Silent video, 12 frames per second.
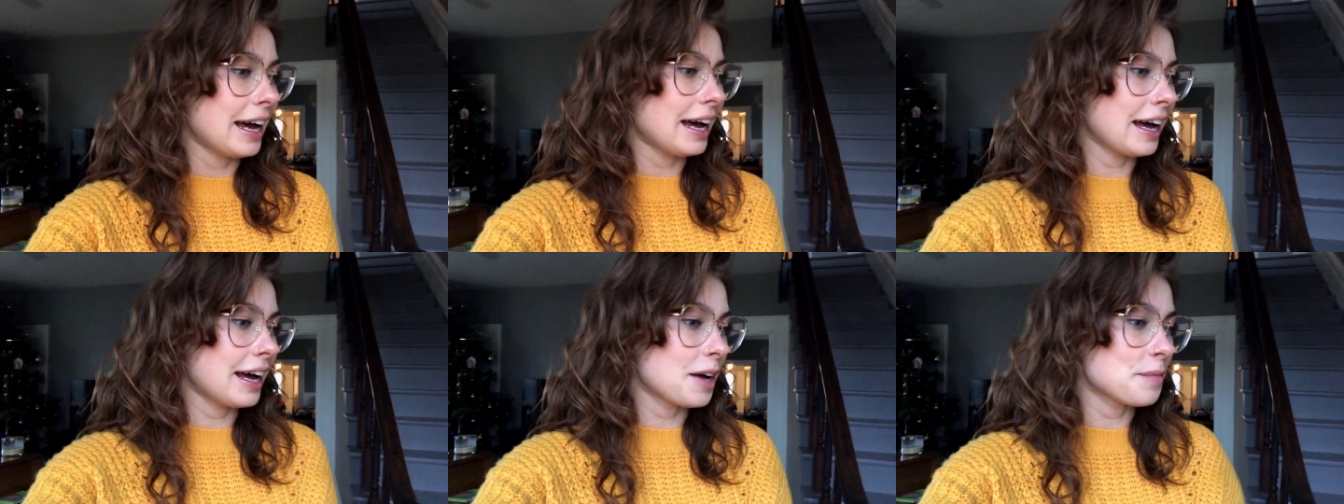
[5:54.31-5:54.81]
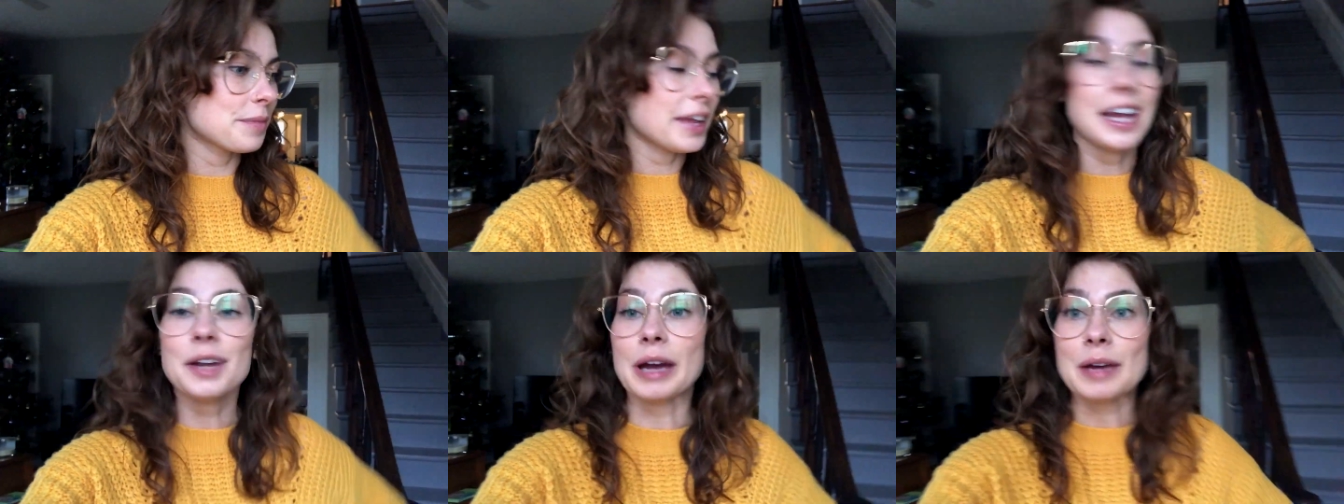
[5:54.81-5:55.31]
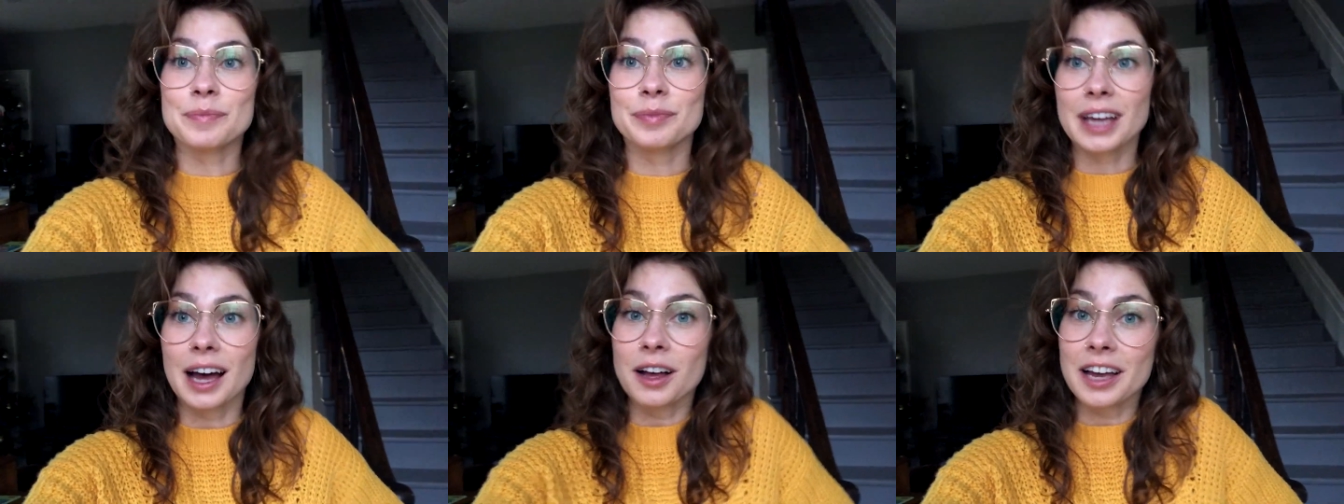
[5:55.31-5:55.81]
Um, anyway,
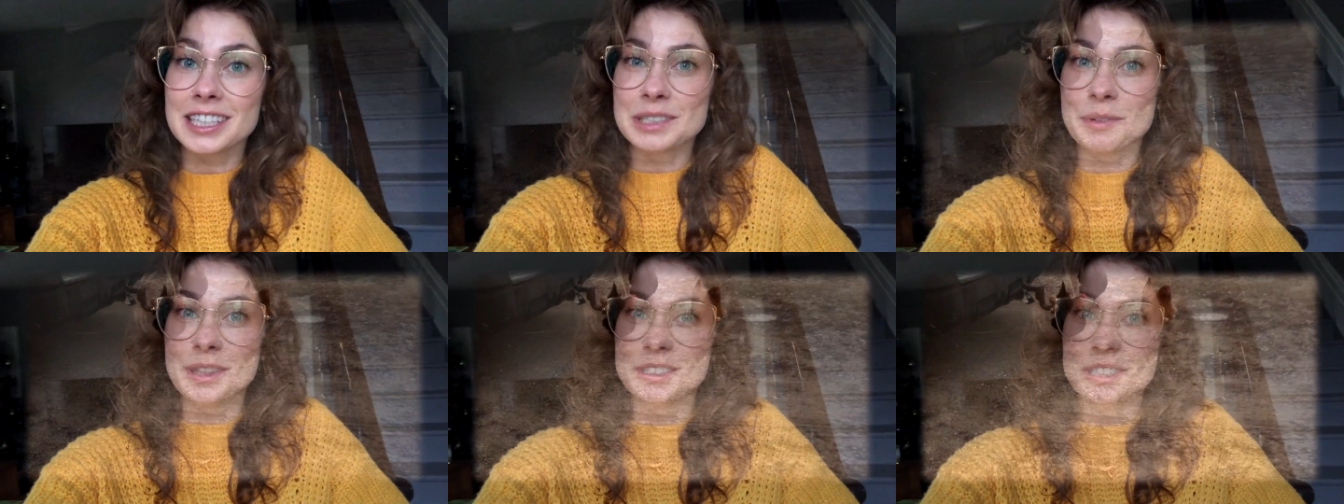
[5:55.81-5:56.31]
I'll catch up with you